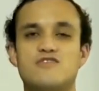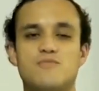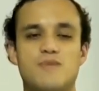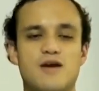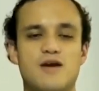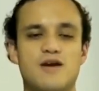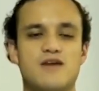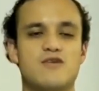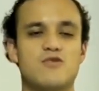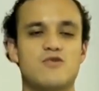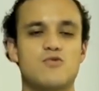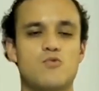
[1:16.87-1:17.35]
to
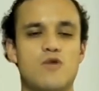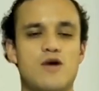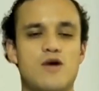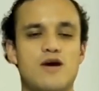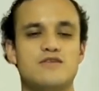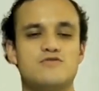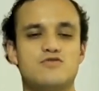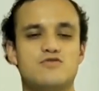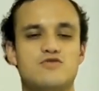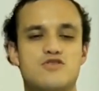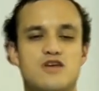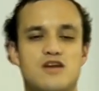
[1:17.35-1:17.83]
make her
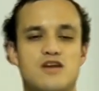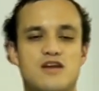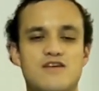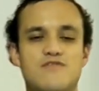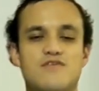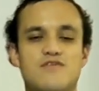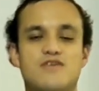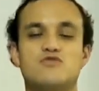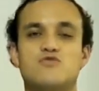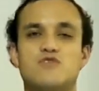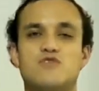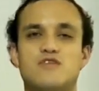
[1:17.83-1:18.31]
way to
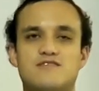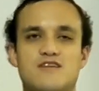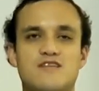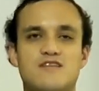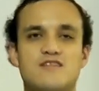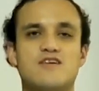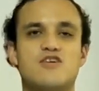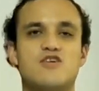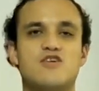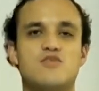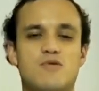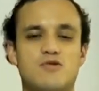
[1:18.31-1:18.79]
Geneva to
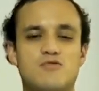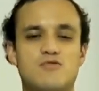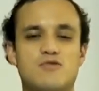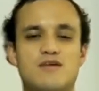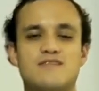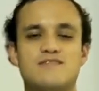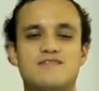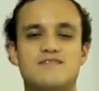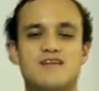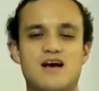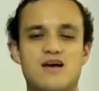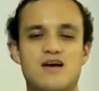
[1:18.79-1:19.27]
attend the Human
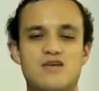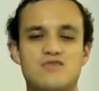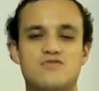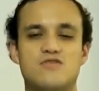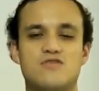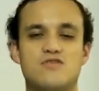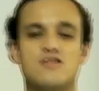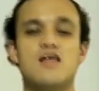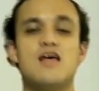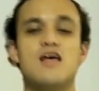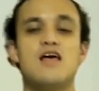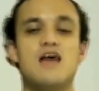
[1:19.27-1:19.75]
Rights
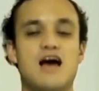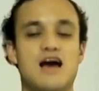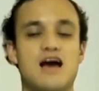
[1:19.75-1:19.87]
Council